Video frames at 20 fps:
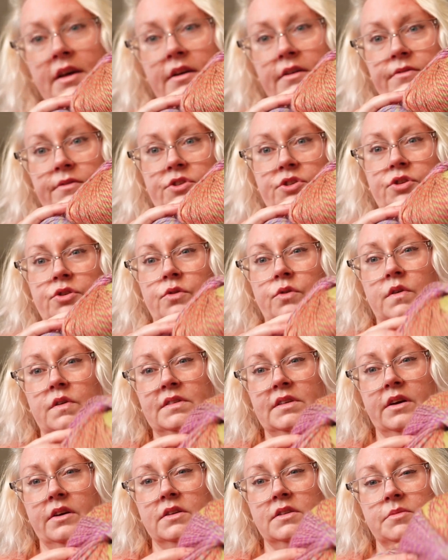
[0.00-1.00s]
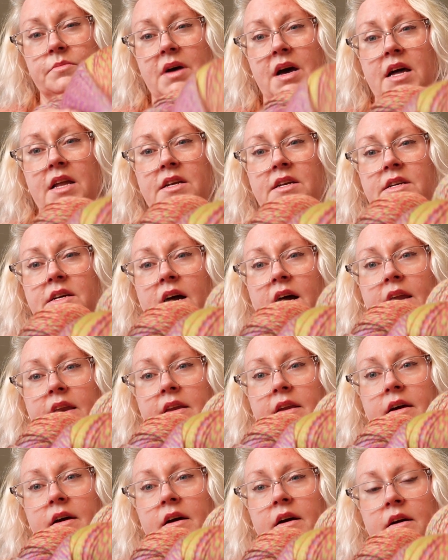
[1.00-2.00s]
for sure because I've got some undyed
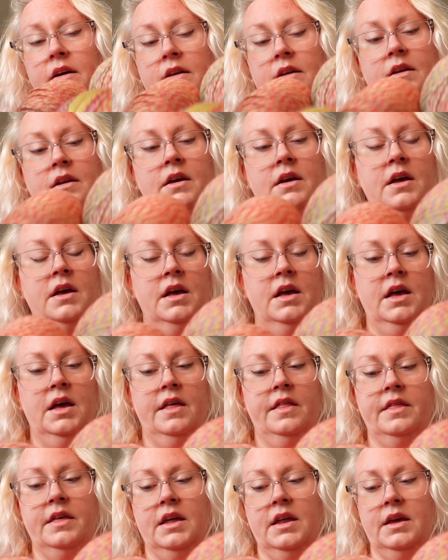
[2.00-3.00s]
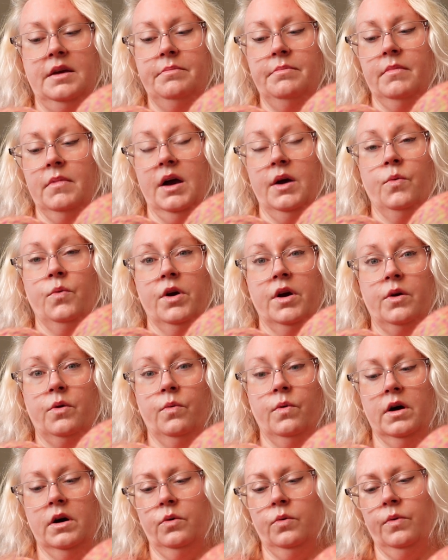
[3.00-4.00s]
yarn that it might work
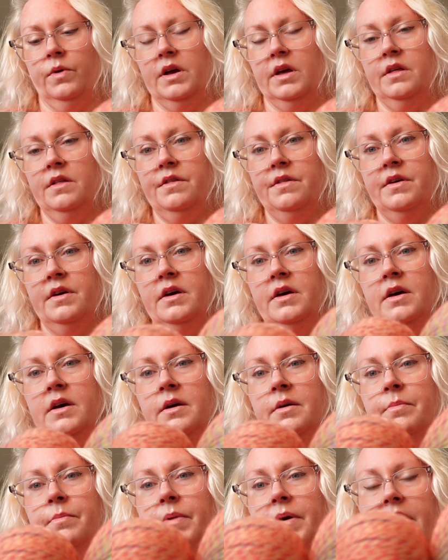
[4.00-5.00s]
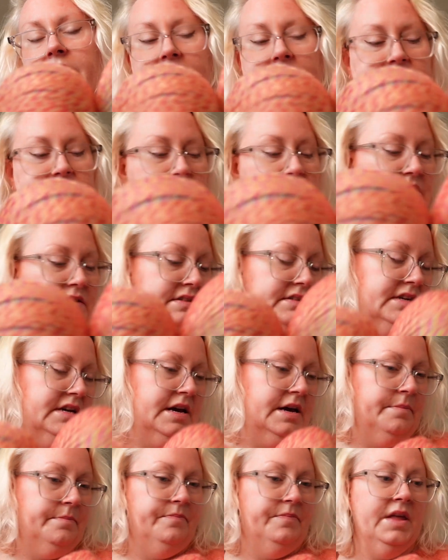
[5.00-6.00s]
well with, but I just
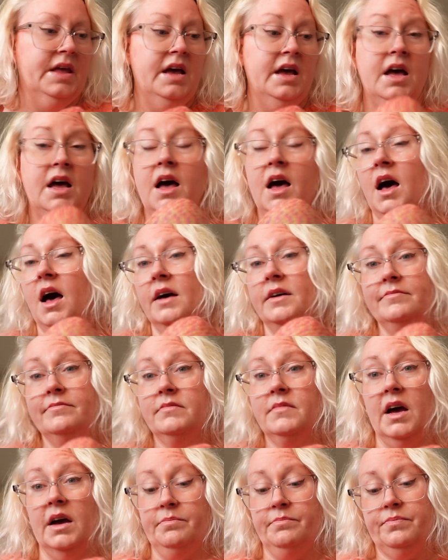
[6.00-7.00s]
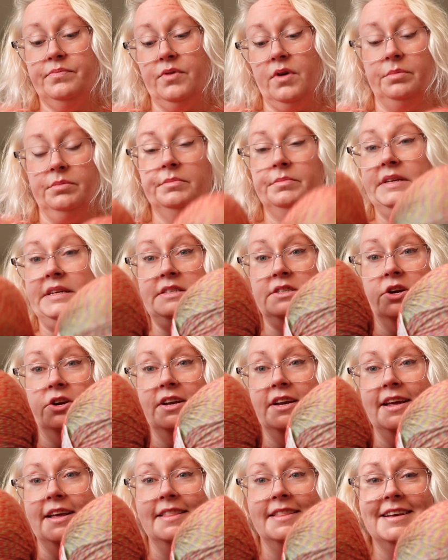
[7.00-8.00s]
I probably don't
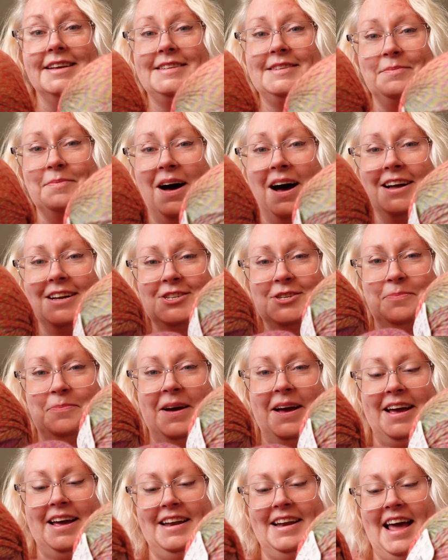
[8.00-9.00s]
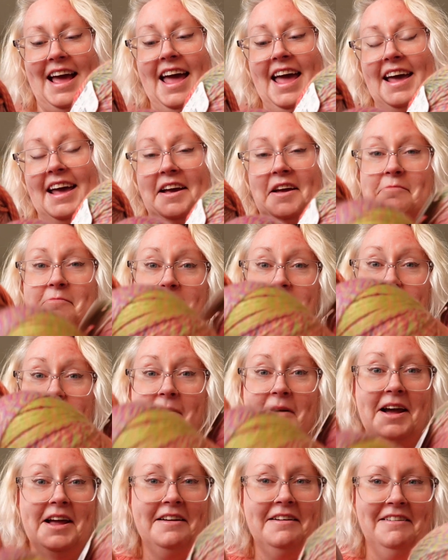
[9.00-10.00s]
need this much, but hey,
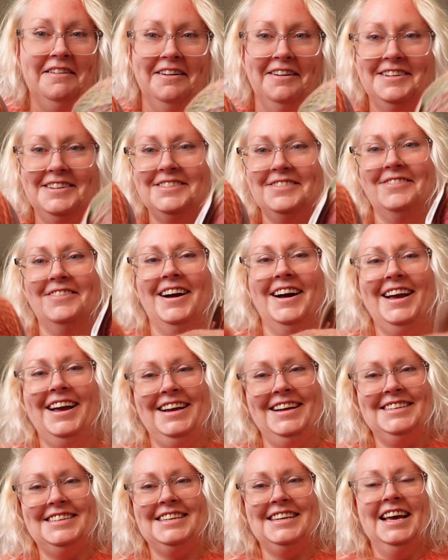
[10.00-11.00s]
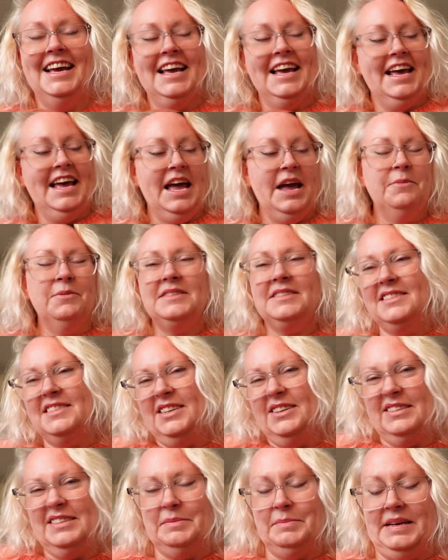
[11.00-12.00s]
why not, right? It wasn't
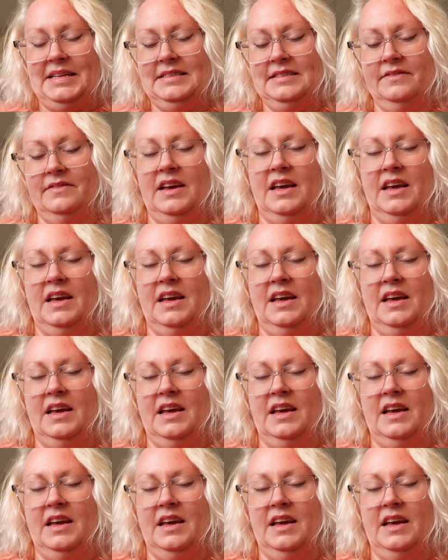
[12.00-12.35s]
too expensive